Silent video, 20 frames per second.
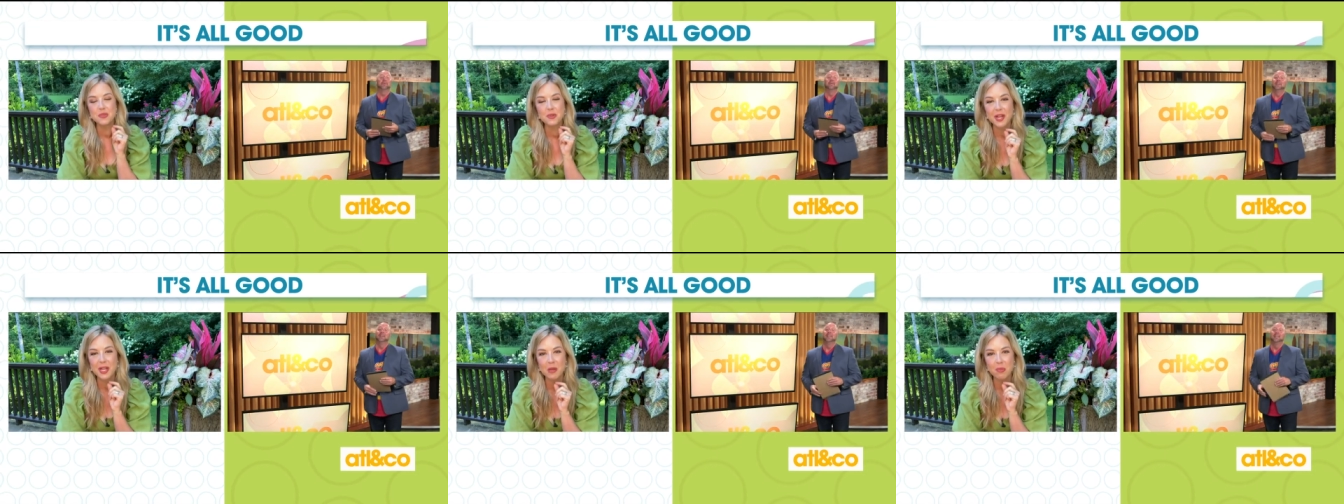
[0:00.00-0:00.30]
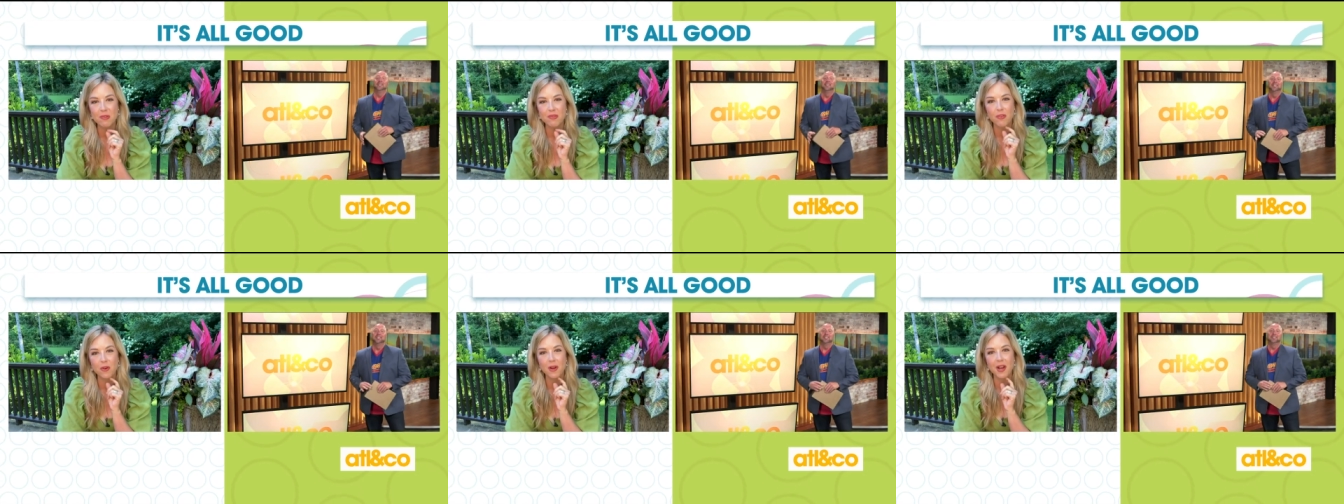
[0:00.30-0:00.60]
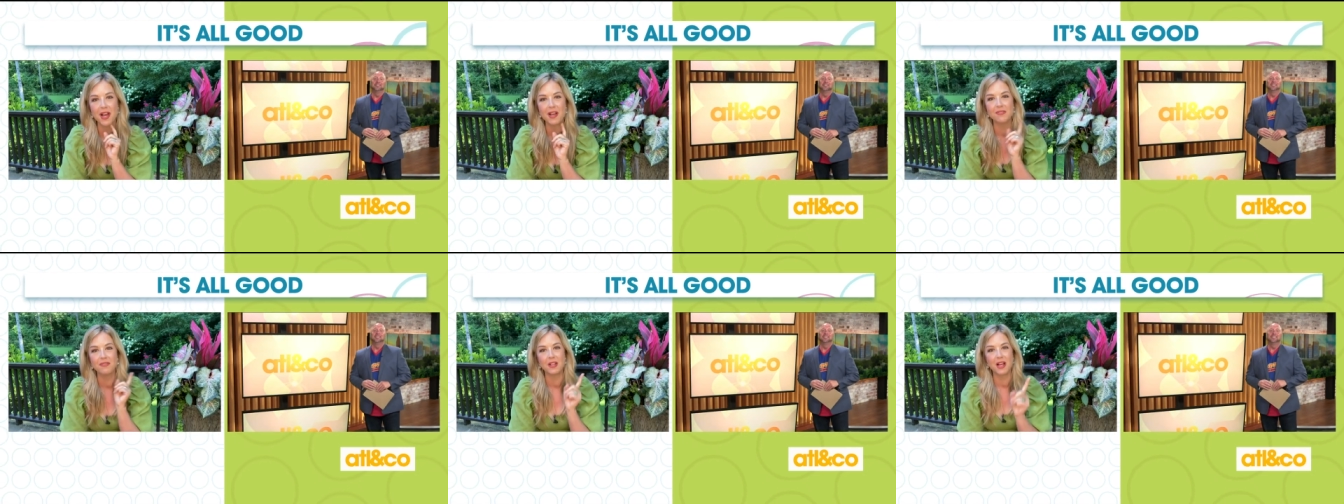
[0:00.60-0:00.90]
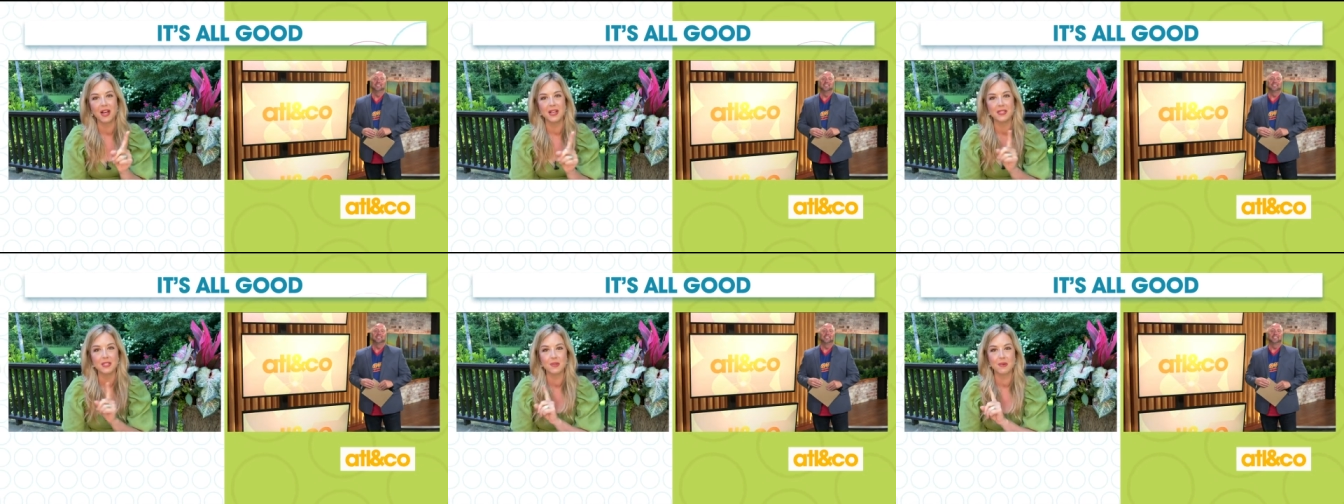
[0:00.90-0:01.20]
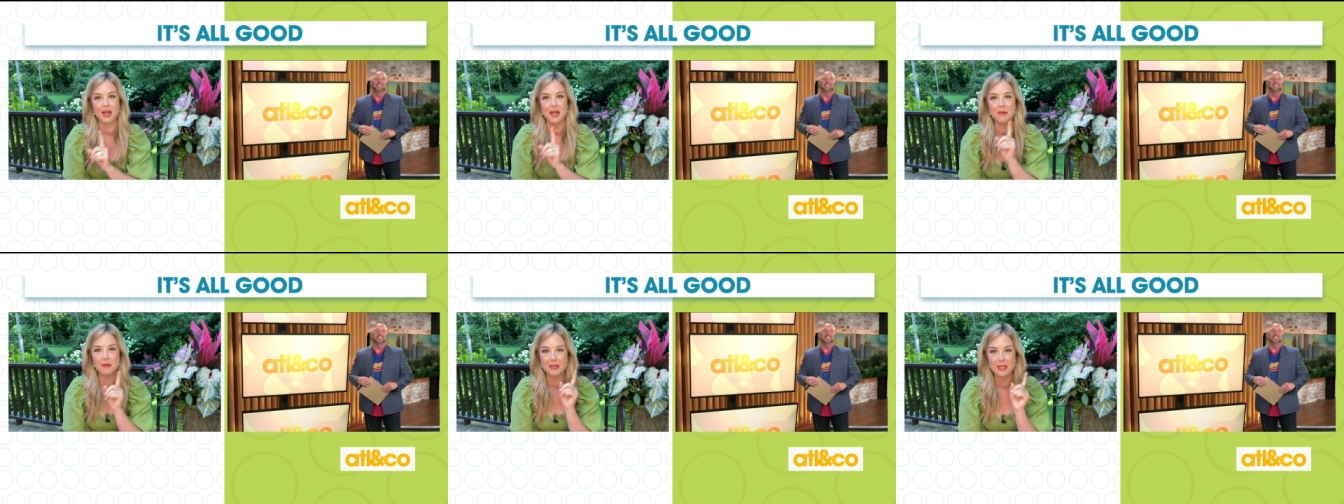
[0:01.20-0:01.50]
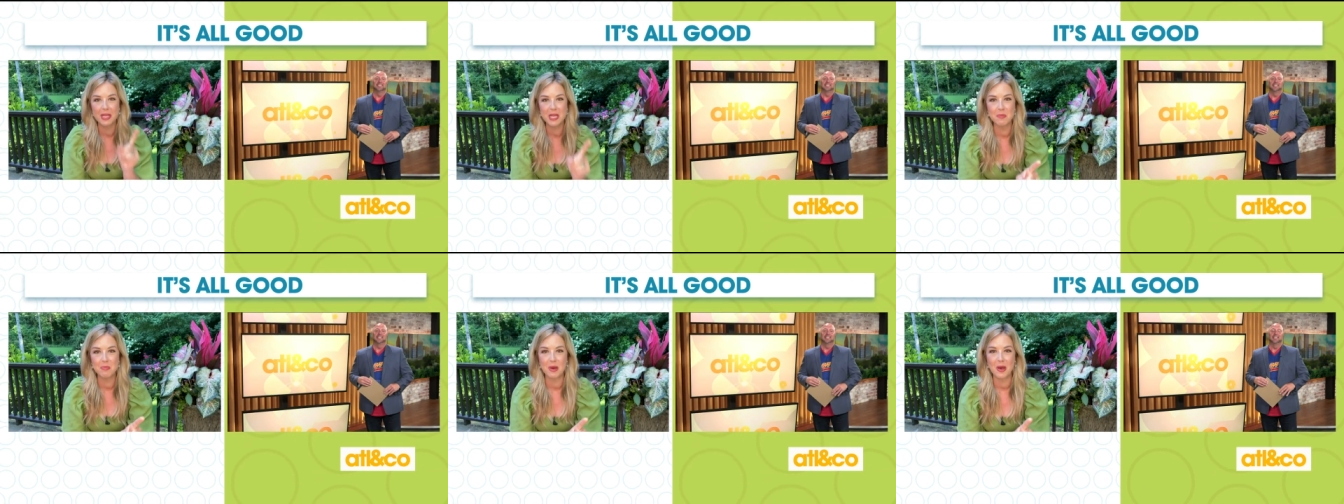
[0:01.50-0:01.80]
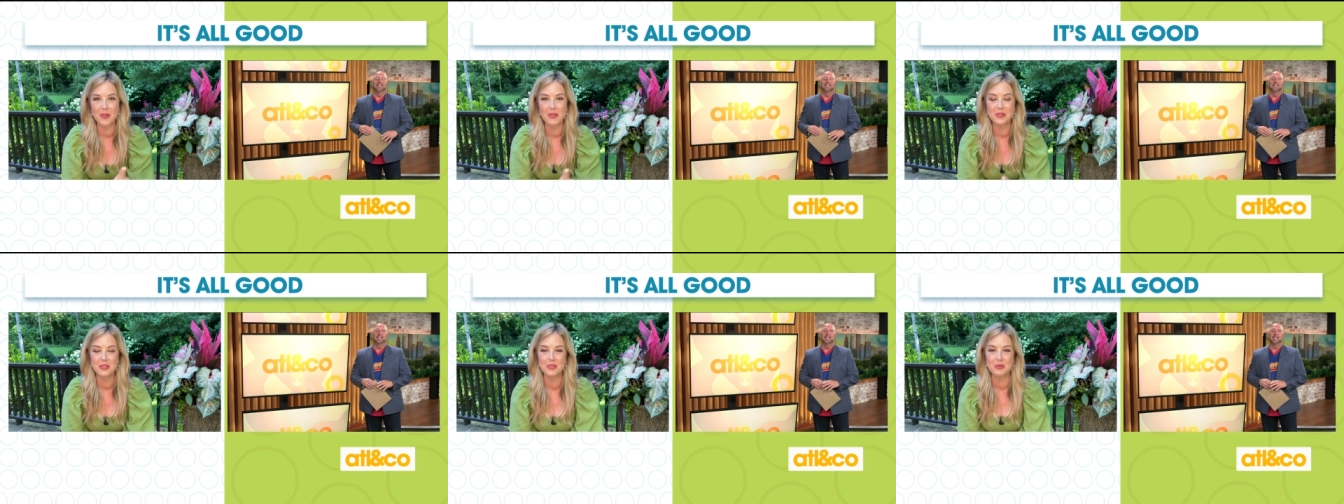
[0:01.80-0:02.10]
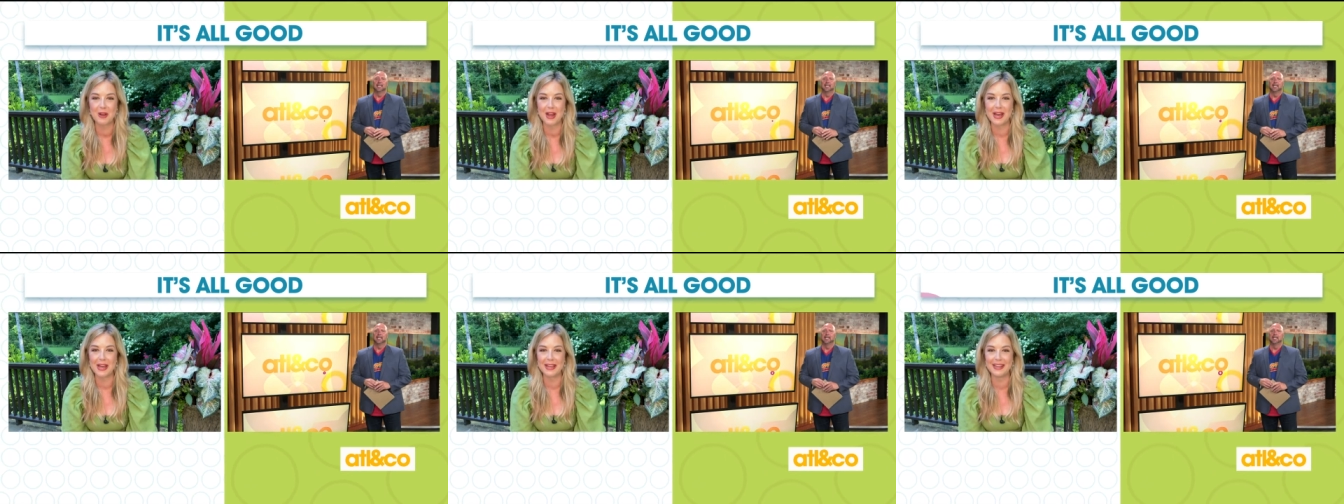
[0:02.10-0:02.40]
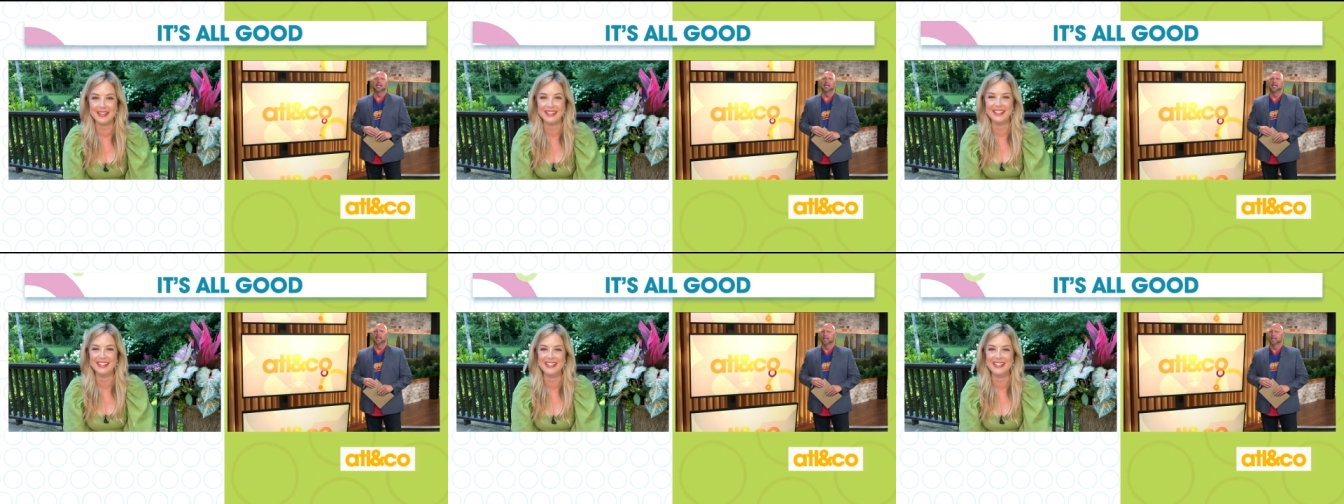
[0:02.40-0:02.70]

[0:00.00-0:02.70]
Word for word: a drink before I fly, so I will keep all the trying.